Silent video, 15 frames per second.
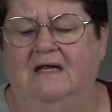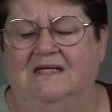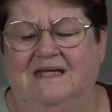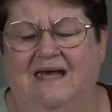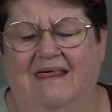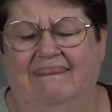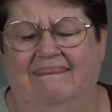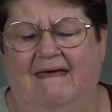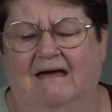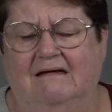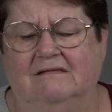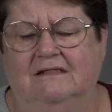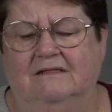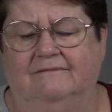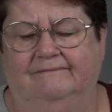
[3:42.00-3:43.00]

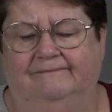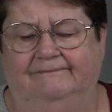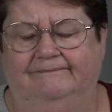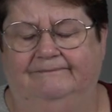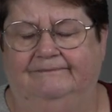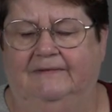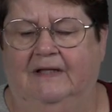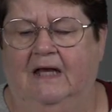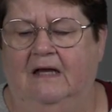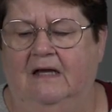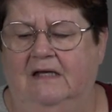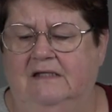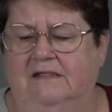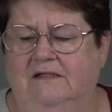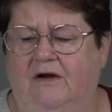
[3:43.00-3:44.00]
10,000.
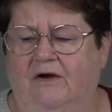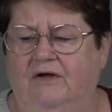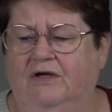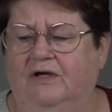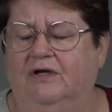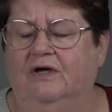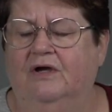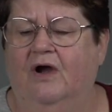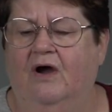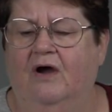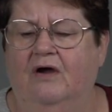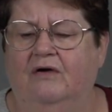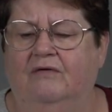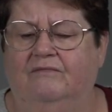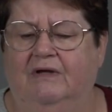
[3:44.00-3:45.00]
So you can
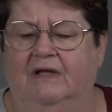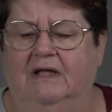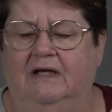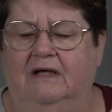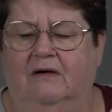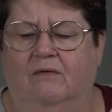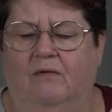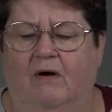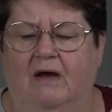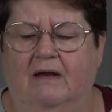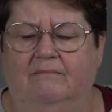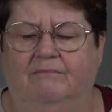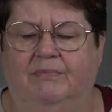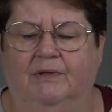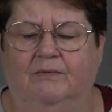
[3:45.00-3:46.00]
go really
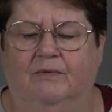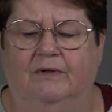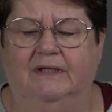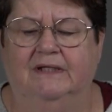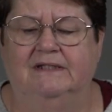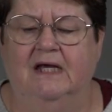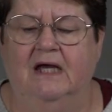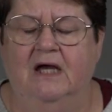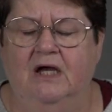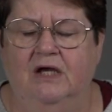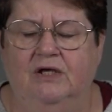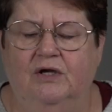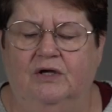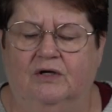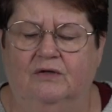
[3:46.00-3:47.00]
quite blue on this.
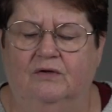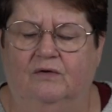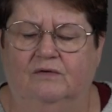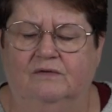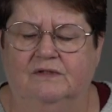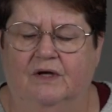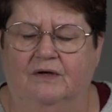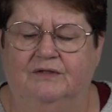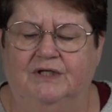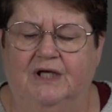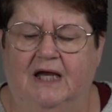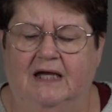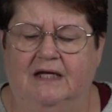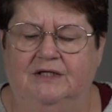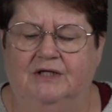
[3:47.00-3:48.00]
You can also
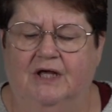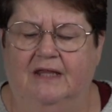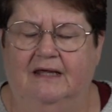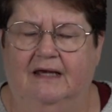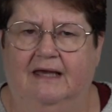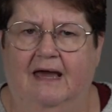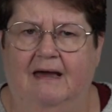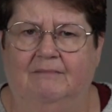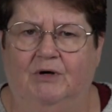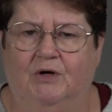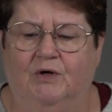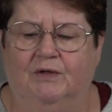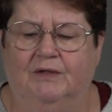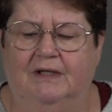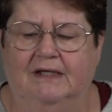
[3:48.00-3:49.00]
change the gamma
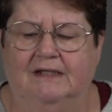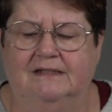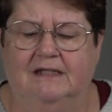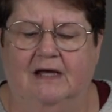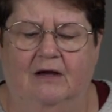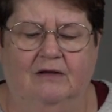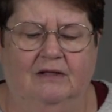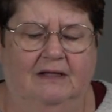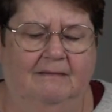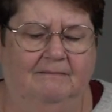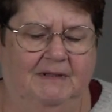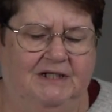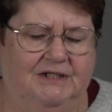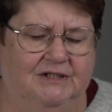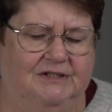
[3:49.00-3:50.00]
on this. So let
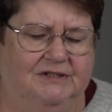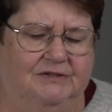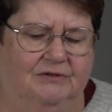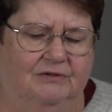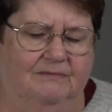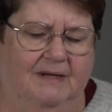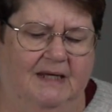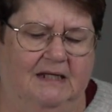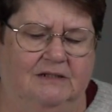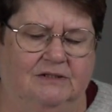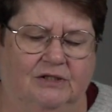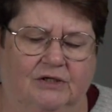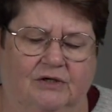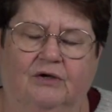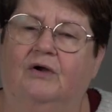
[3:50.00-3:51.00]
me just zoom in
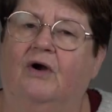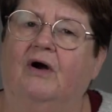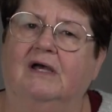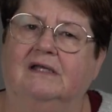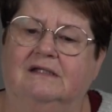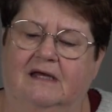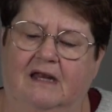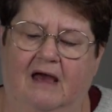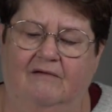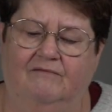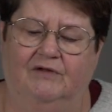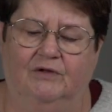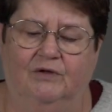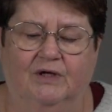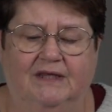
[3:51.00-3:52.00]
so you guys can have
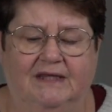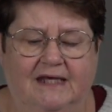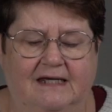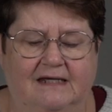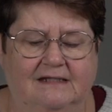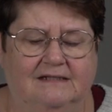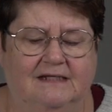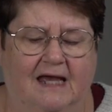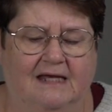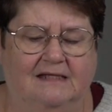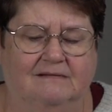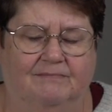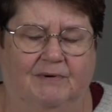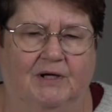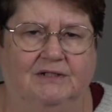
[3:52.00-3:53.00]
a look at this as
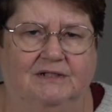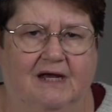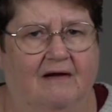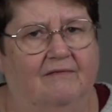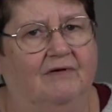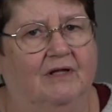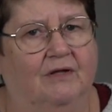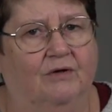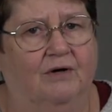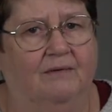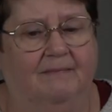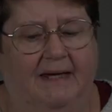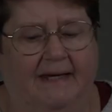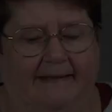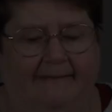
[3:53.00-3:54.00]
opposed to having a look at me.